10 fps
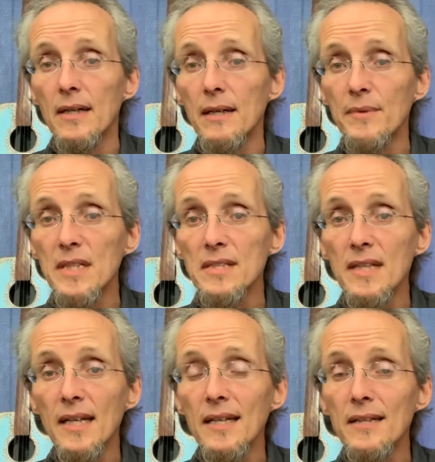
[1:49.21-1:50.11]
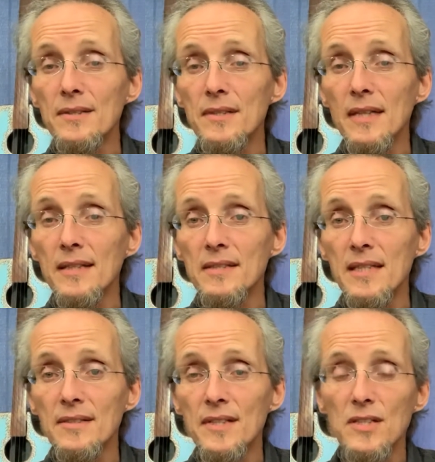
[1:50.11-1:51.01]
These days, as
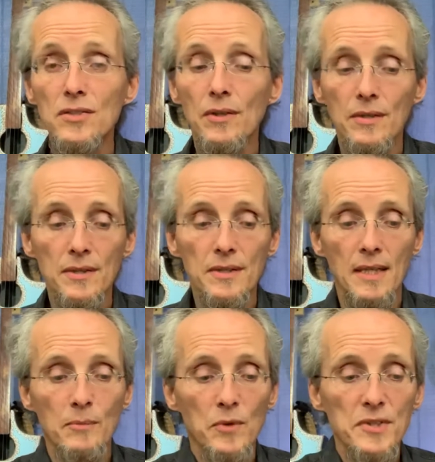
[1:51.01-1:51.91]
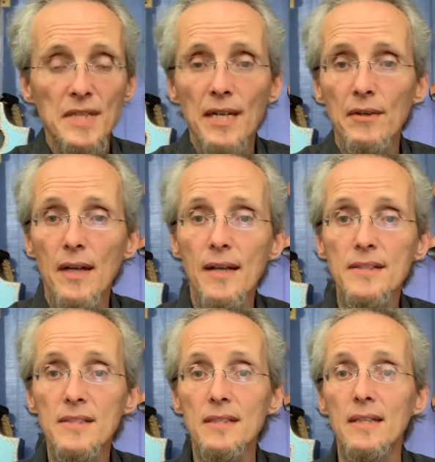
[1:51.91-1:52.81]
things get shortened and more
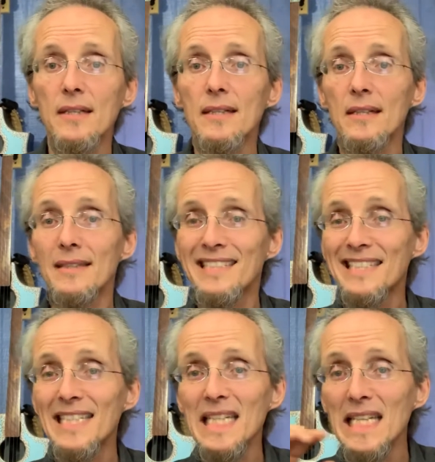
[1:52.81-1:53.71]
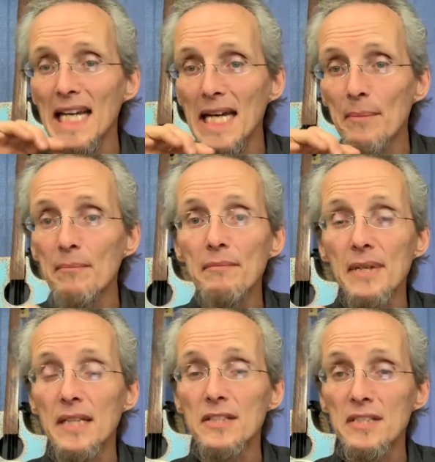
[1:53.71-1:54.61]
standardized, C-M
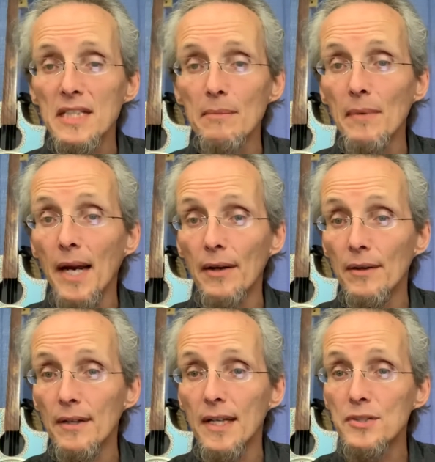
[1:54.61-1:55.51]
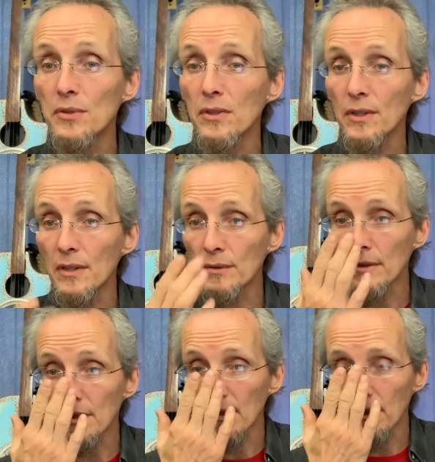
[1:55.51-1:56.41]
means C minor. As you learned
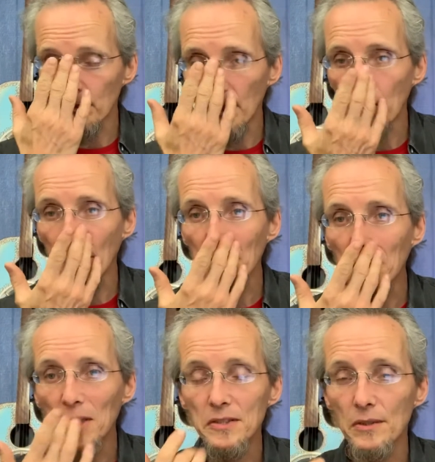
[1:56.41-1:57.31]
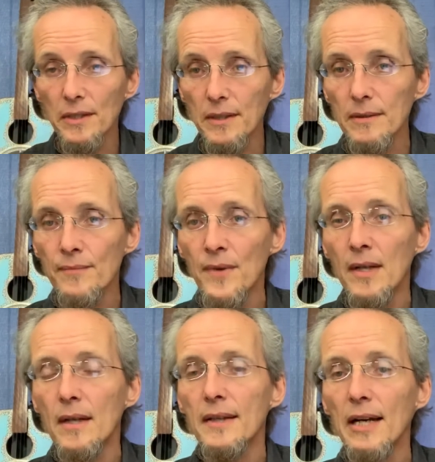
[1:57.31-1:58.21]
about minor chords earlier,
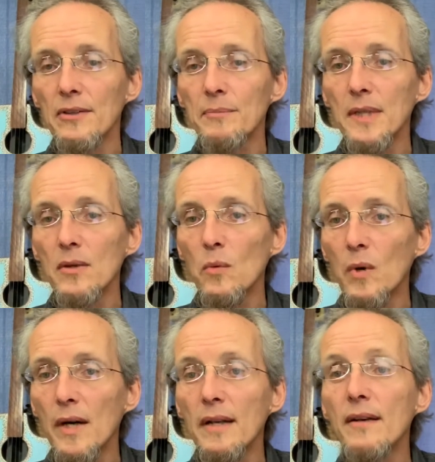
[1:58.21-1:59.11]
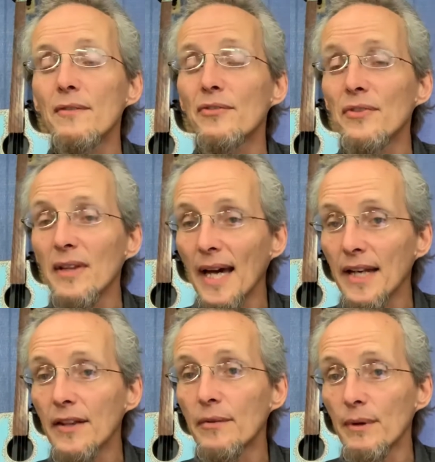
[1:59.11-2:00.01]
that would be 1
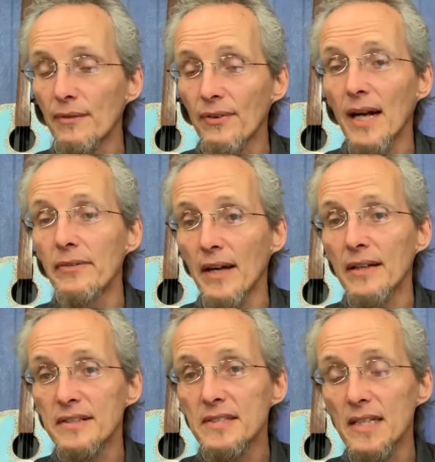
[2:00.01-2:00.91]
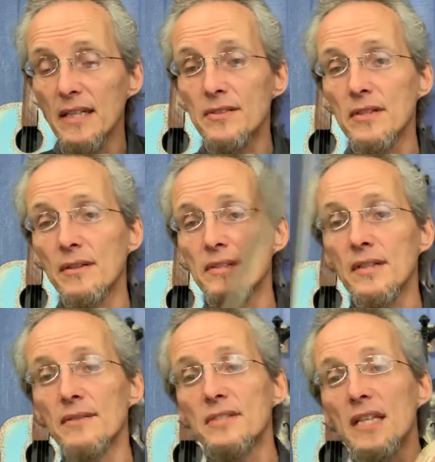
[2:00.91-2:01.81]
flatted 3/5 on a C. So
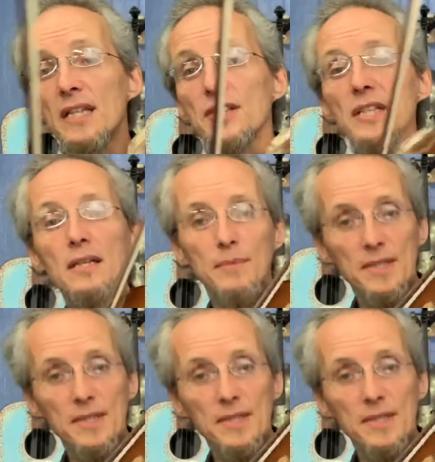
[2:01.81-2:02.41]
instead of C-E-G, it'd be